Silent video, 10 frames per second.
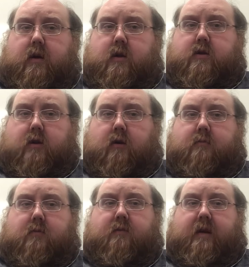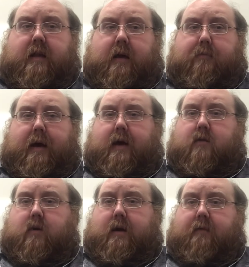started moving that
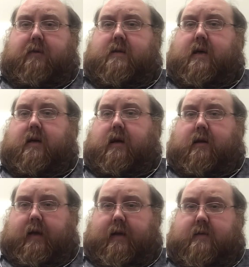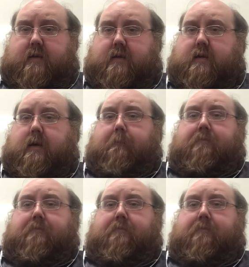pathway. I've been taking classes.